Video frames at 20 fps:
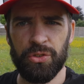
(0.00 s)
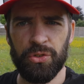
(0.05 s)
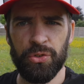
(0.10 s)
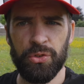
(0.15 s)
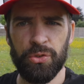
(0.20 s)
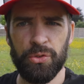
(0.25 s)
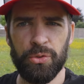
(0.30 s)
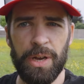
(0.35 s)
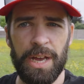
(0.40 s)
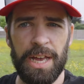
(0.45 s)

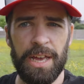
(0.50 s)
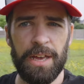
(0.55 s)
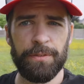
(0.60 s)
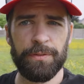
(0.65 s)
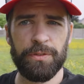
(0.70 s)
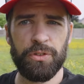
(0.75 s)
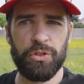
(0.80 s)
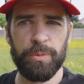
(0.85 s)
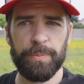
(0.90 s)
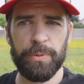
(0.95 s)
to
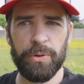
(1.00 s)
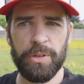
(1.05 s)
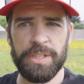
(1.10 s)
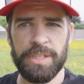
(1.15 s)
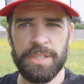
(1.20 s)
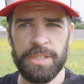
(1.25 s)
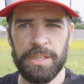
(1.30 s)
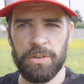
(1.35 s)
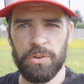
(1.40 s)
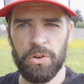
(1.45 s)

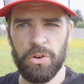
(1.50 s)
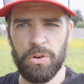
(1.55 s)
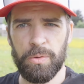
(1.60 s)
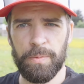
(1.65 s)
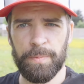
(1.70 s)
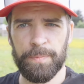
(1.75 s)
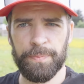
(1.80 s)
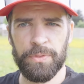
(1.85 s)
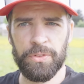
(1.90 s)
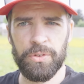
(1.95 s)

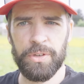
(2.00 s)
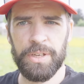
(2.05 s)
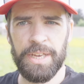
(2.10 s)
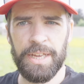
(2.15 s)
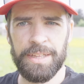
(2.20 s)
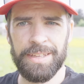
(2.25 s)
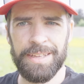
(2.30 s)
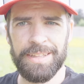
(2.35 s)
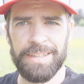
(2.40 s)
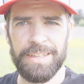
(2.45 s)
f2.0 to
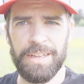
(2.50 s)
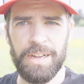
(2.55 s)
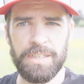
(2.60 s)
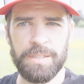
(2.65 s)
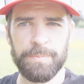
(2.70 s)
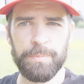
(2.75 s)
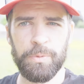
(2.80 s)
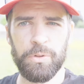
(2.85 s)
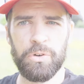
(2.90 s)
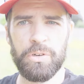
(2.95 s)
get that nice
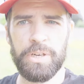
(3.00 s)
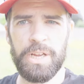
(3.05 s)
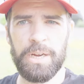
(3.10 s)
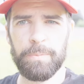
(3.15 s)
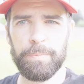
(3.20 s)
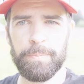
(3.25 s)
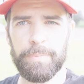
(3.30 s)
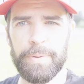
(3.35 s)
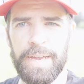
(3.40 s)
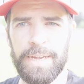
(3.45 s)
blurred
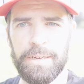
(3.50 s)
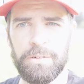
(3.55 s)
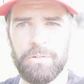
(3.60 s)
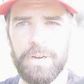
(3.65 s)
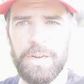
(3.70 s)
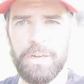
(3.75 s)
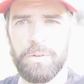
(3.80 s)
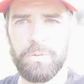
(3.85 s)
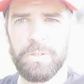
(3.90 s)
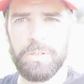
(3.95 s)
out
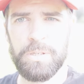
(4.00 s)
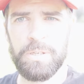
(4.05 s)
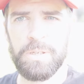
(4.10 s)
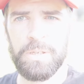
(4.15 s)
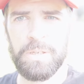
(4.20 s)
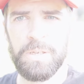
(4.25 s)
background.